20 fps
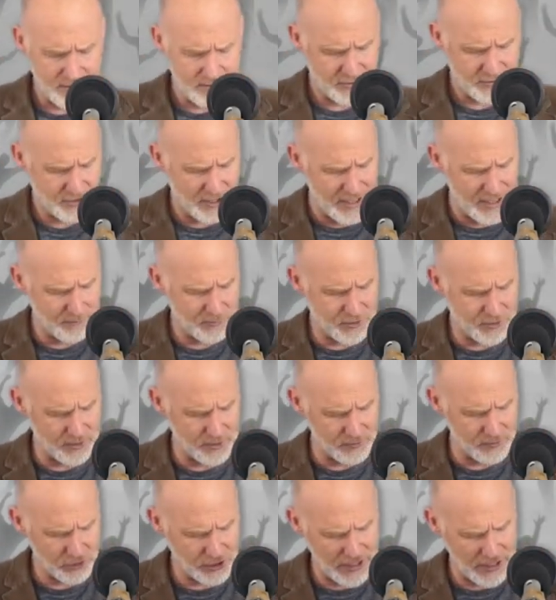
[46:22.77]

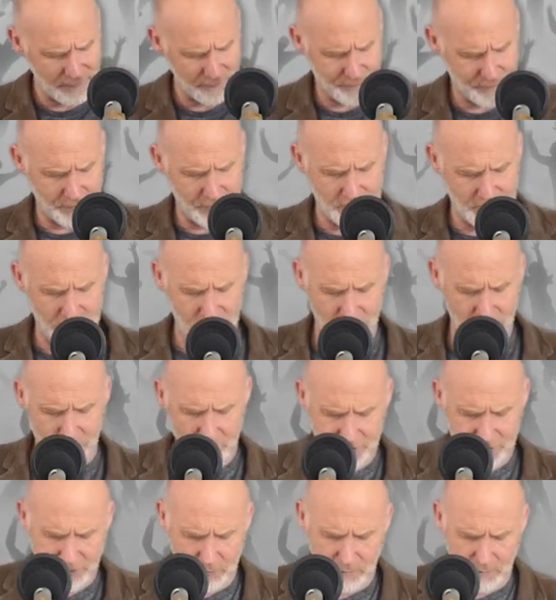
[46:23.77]
Samson and Jephthah,
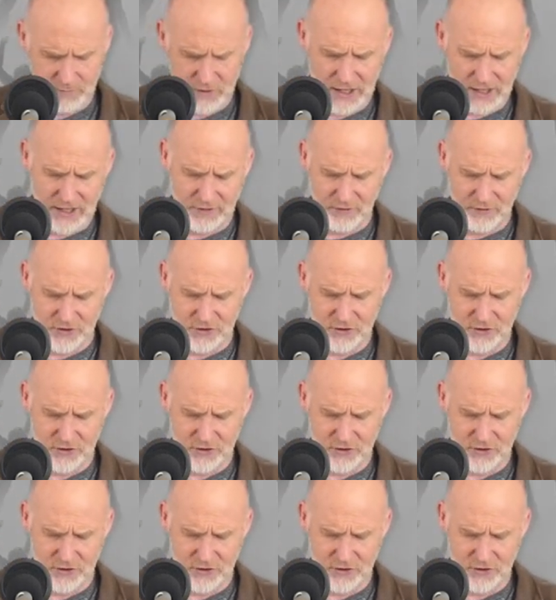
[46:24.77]
also of David,